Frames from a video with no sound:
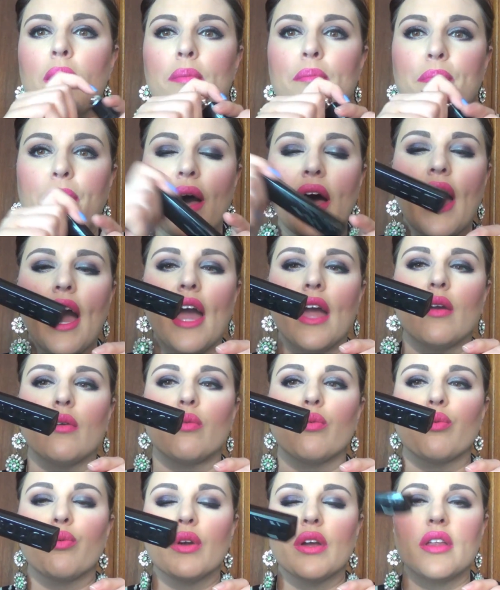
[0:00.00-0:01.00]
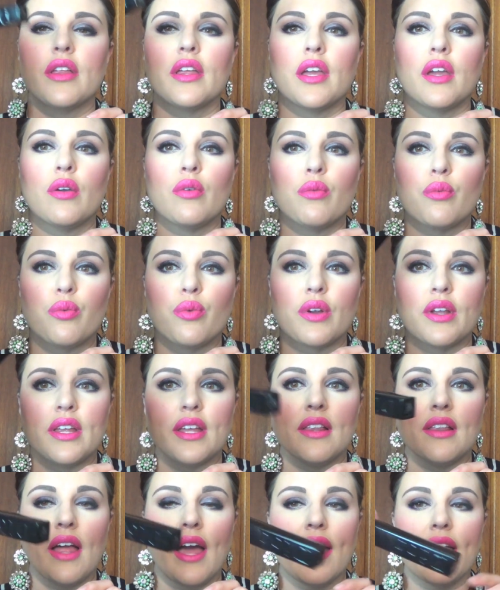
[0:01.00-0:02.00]
But I really,
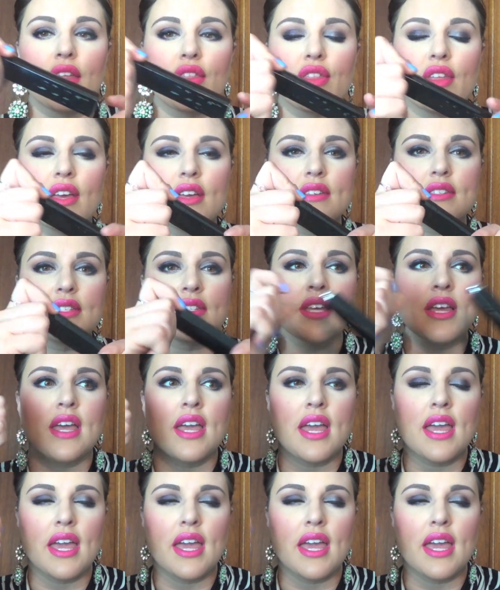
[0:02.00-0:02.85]
really like this.